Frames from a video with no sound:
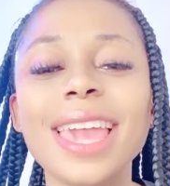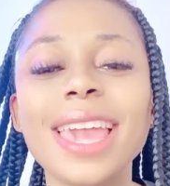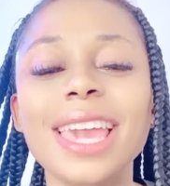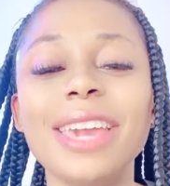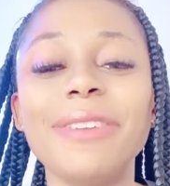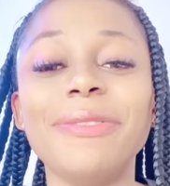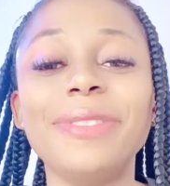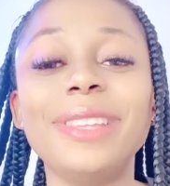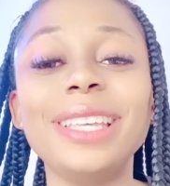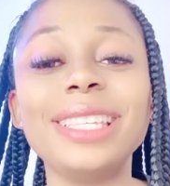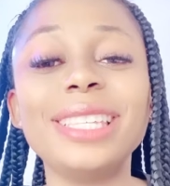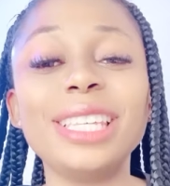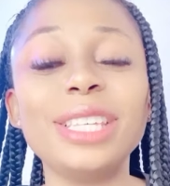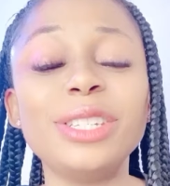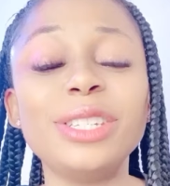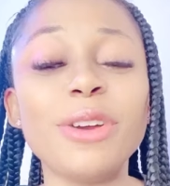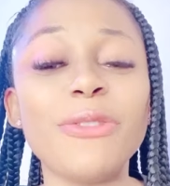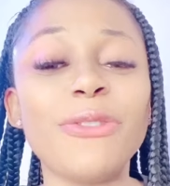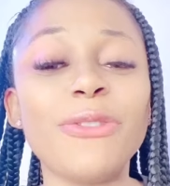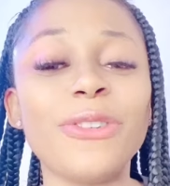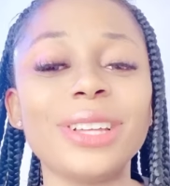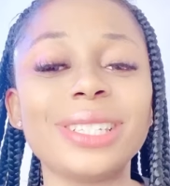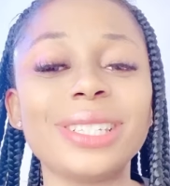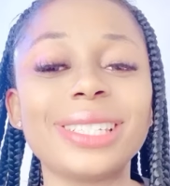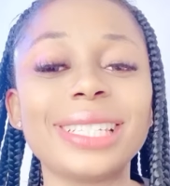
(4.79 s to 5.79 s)
If this is your
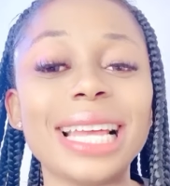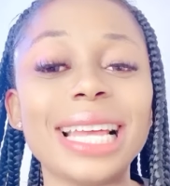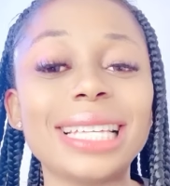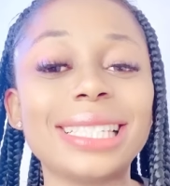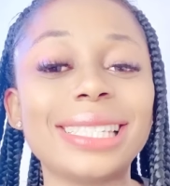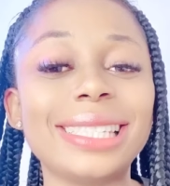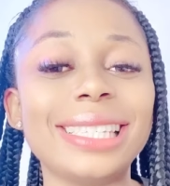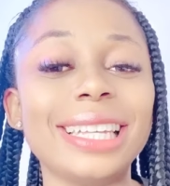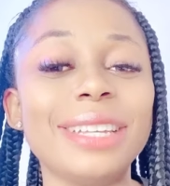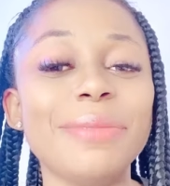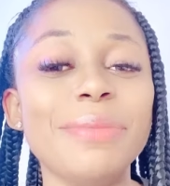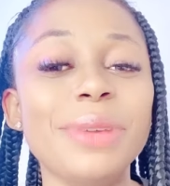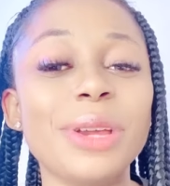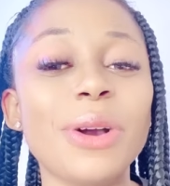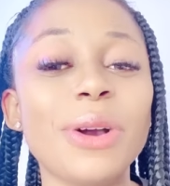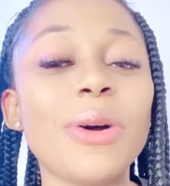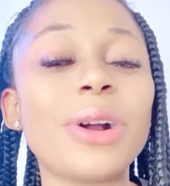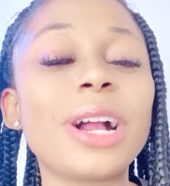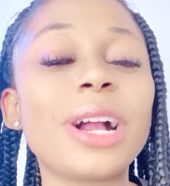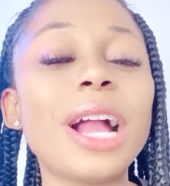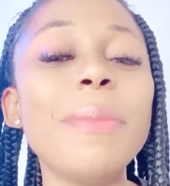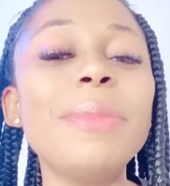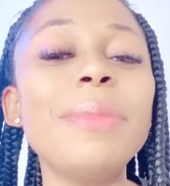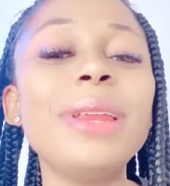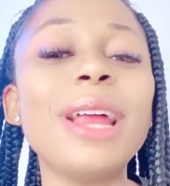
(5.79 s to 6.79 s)
first time seeing me
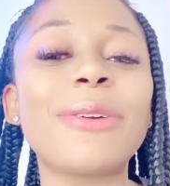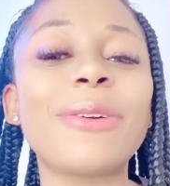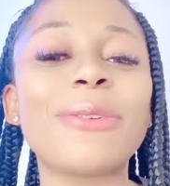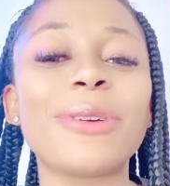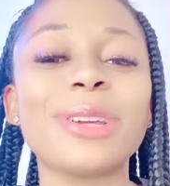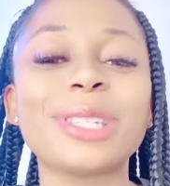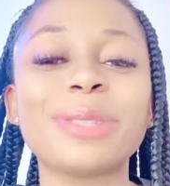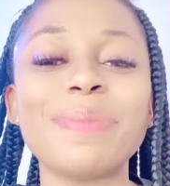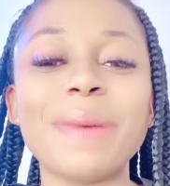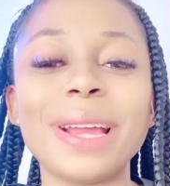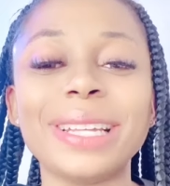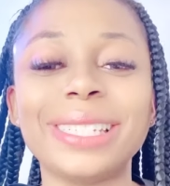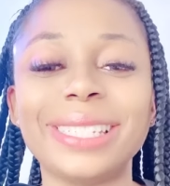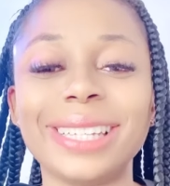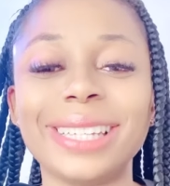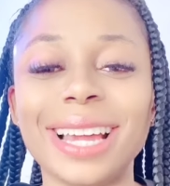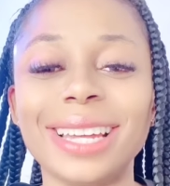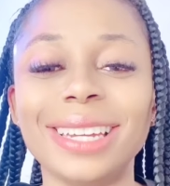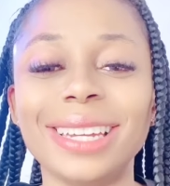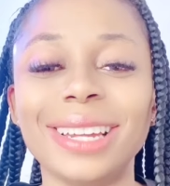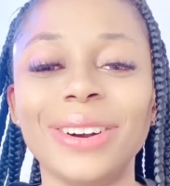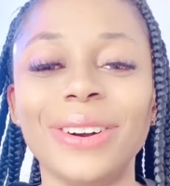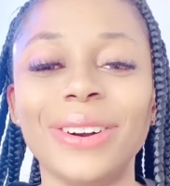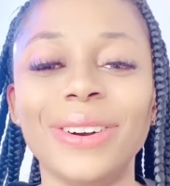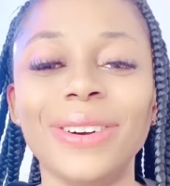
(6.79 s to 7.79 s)
or coming across my
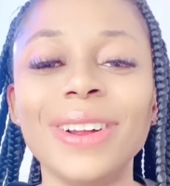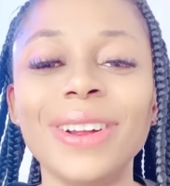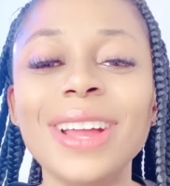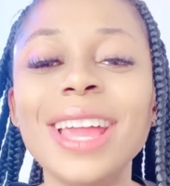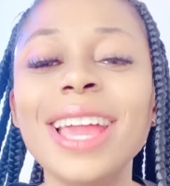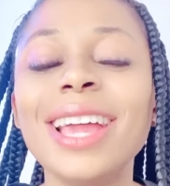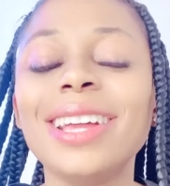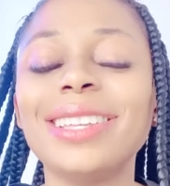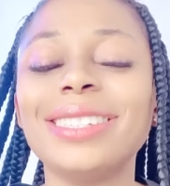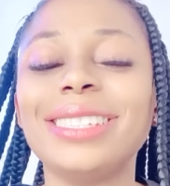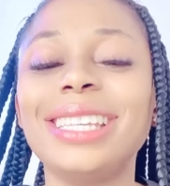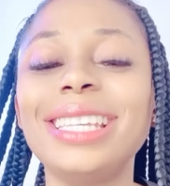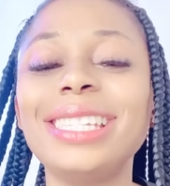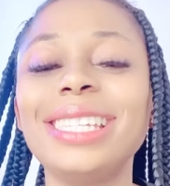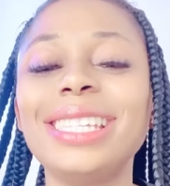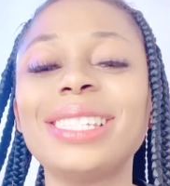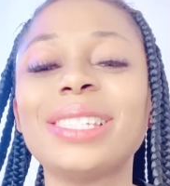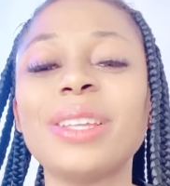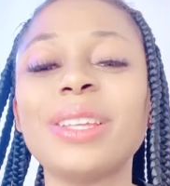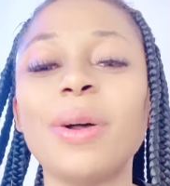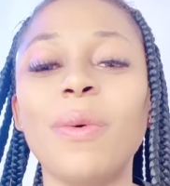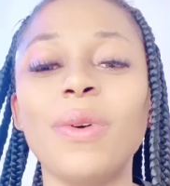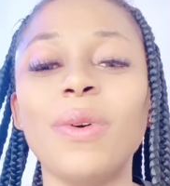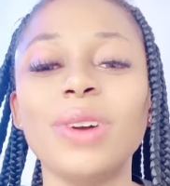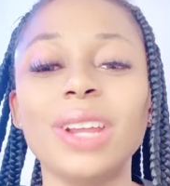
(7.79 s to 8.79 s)
channel, this is
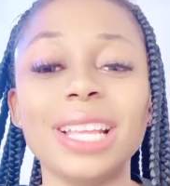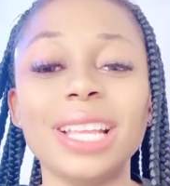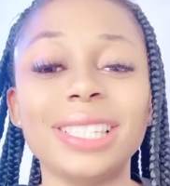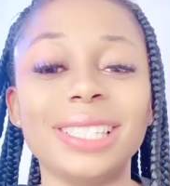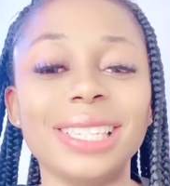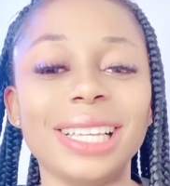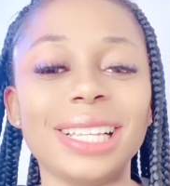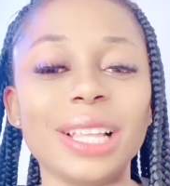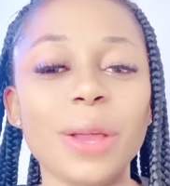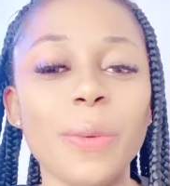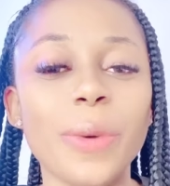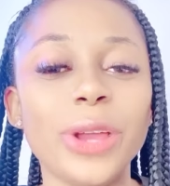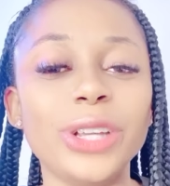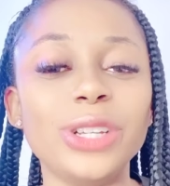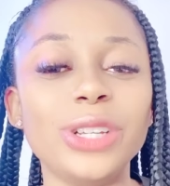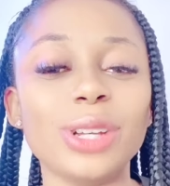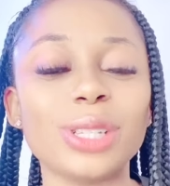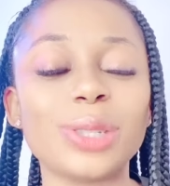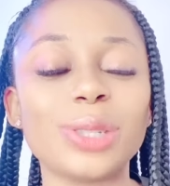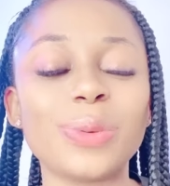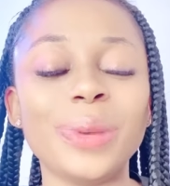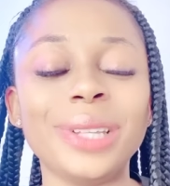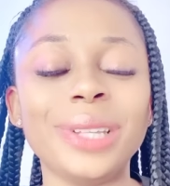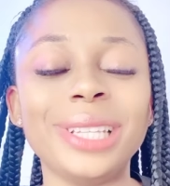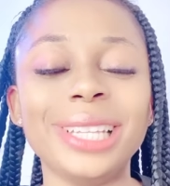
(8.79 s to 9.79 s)
the Word and
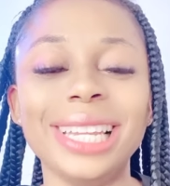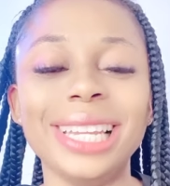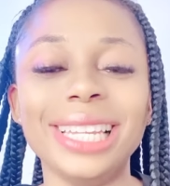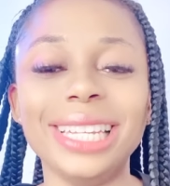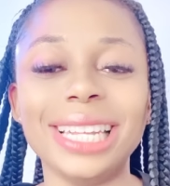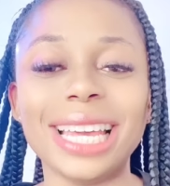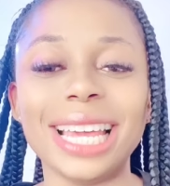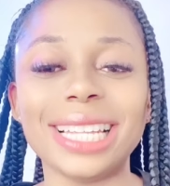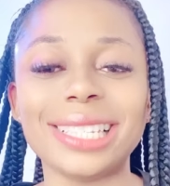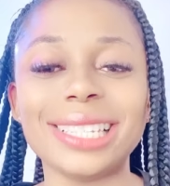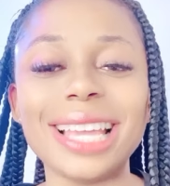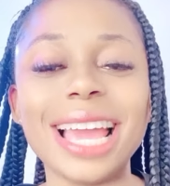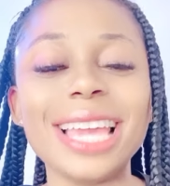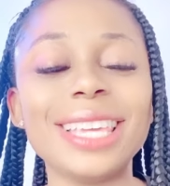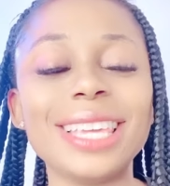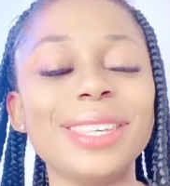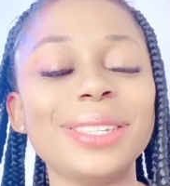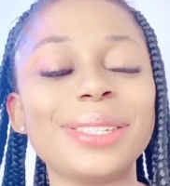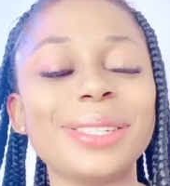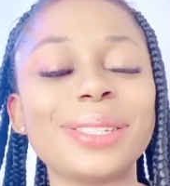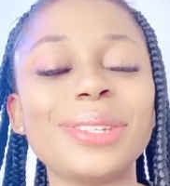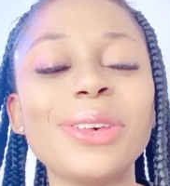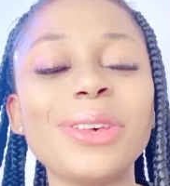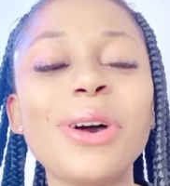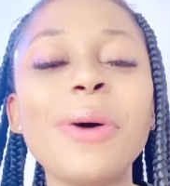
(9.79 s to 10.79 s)
Declarations with Linette. Thank
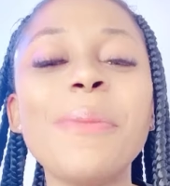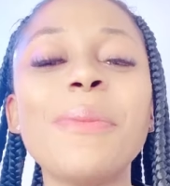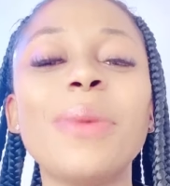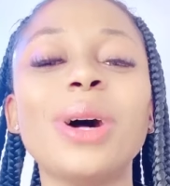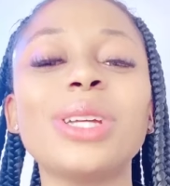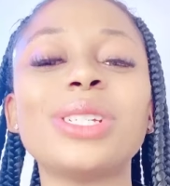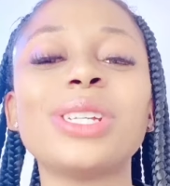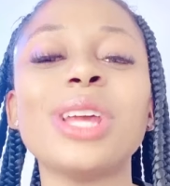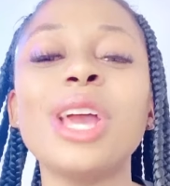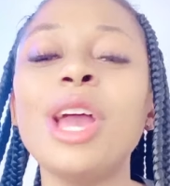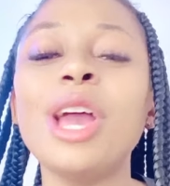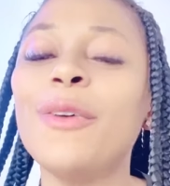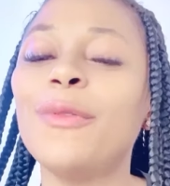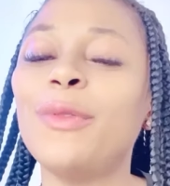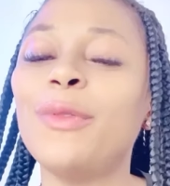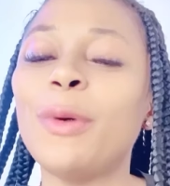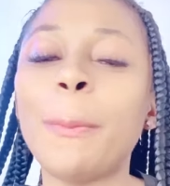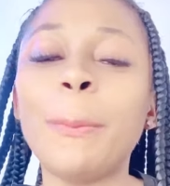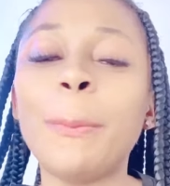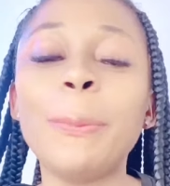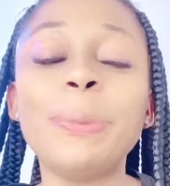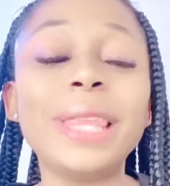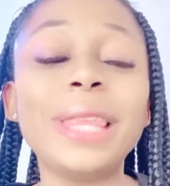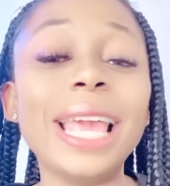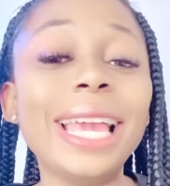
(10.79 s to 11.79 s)
you so much
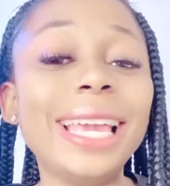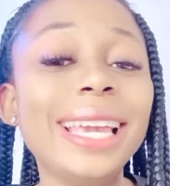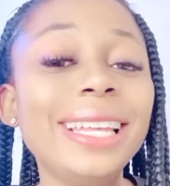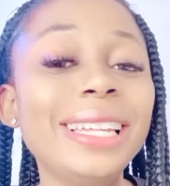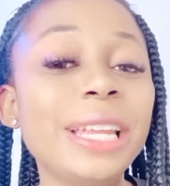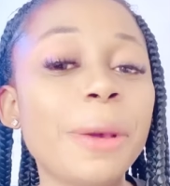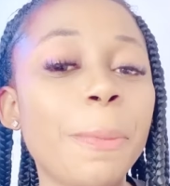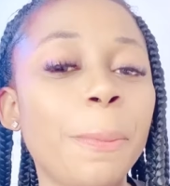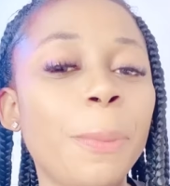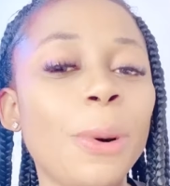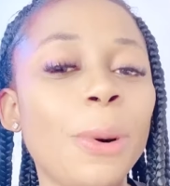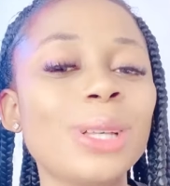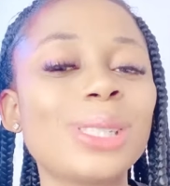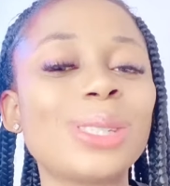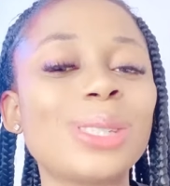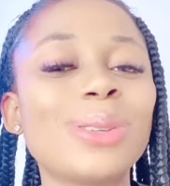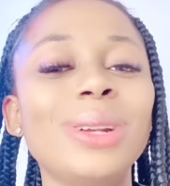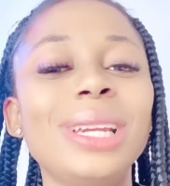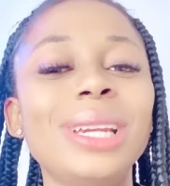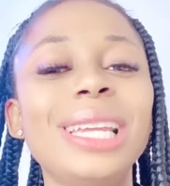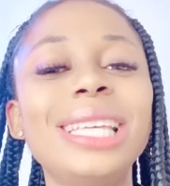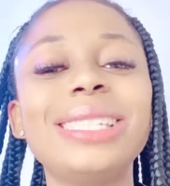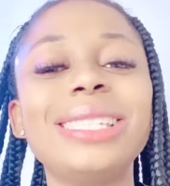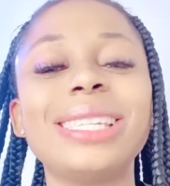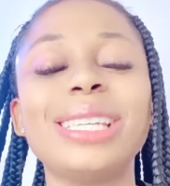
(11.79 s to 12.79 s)
for taking the pause to
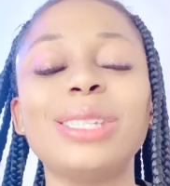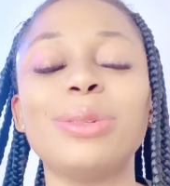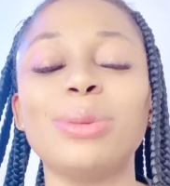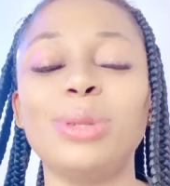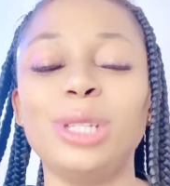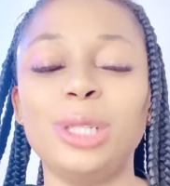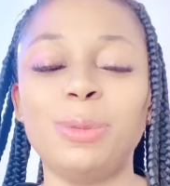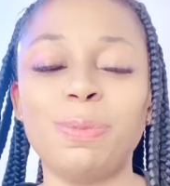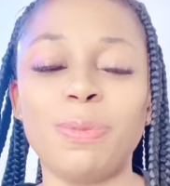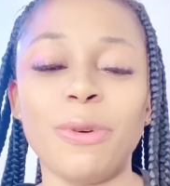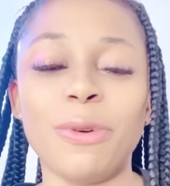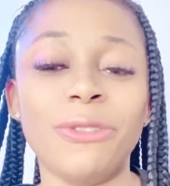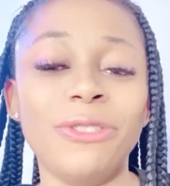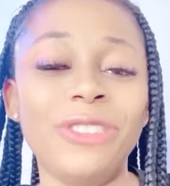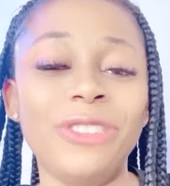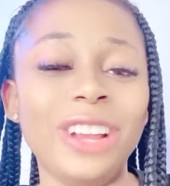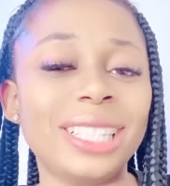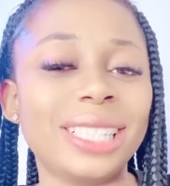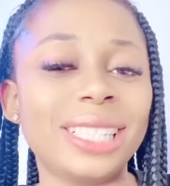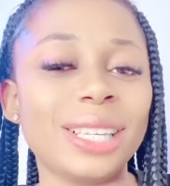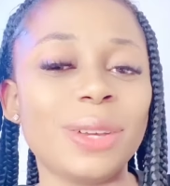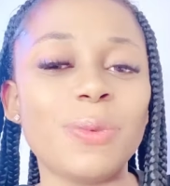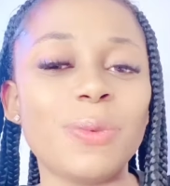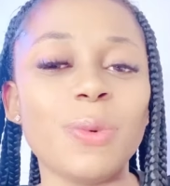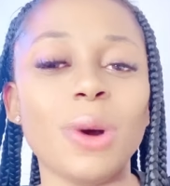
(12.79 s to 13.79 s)
listen to this
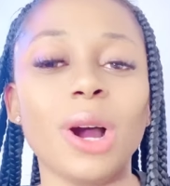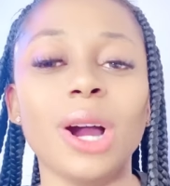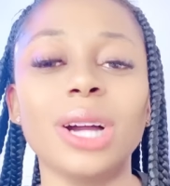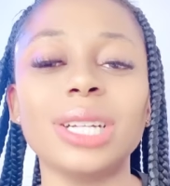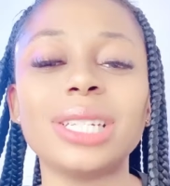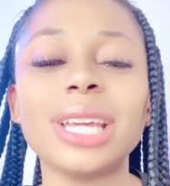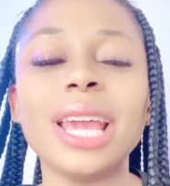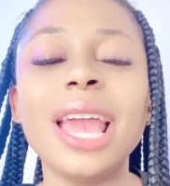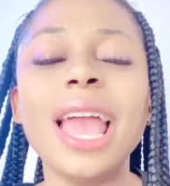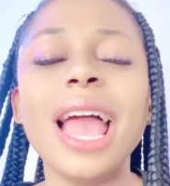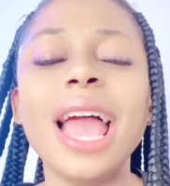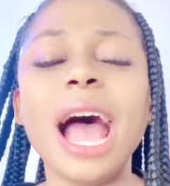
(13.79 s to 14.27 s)
prophetic word.